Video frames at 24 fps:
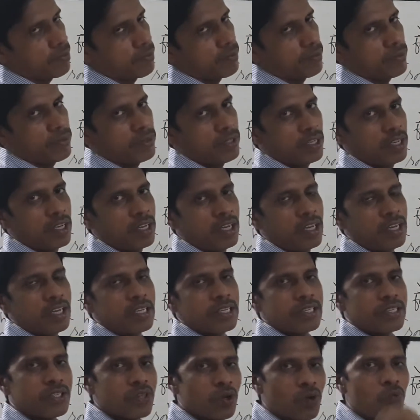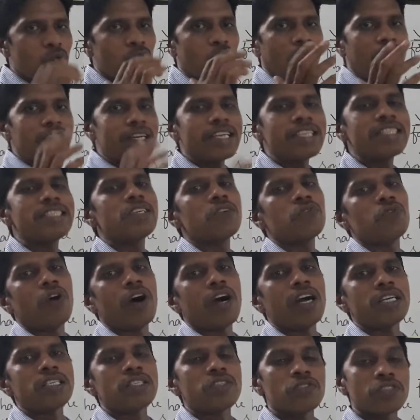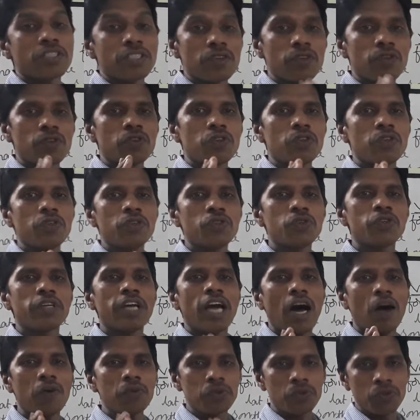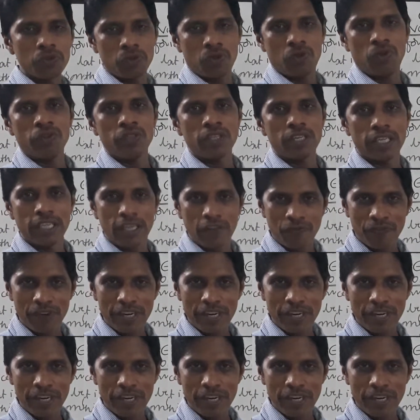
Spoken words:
So what is the voice? You should have to know the definition.